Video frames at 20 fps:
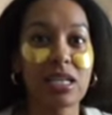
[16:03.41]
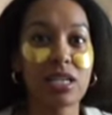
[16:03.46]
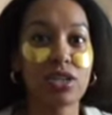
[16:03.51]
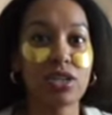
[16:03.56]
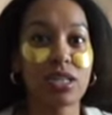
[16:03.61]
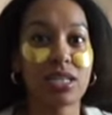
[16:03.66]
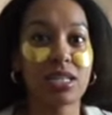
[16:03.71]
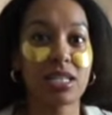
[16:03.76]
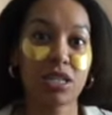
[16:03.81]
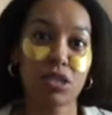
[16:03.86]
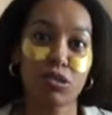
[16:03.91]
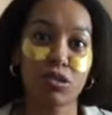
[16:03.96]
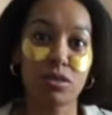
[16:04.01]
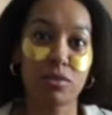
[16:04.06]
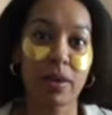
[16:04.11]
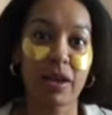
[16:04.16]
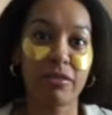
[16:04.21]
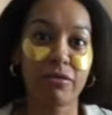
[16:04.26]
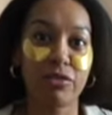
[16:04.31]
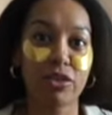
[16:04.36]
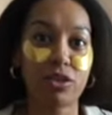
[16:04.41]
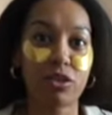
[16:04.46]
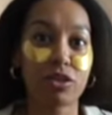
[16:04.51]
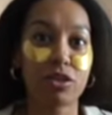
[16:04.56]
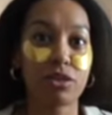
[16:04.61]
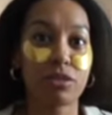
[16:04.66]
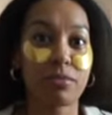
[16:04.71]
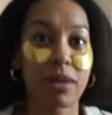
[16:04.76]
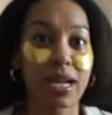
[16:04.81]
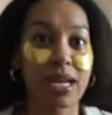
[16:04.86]
is just disrespectful
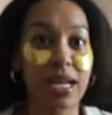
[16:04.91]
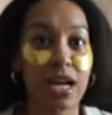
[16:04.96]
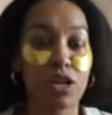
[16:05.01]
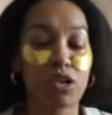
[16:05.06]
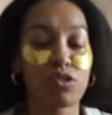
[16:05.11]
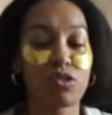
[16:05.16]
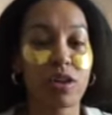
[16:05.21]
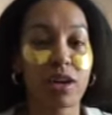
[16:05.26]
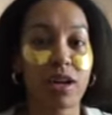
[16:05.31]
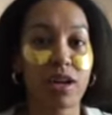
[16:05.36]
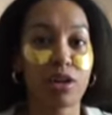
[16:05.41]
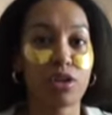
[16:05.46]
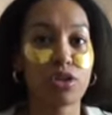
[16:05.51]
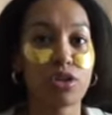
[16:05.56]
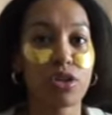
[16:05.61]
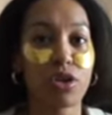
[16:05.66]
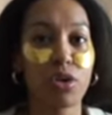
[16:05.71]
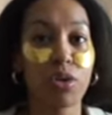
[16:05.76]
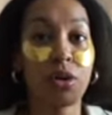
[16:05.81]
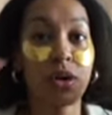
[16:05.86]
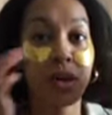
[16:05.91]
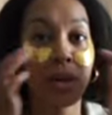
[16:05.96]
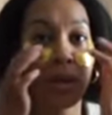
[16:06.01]
to my natural hair, so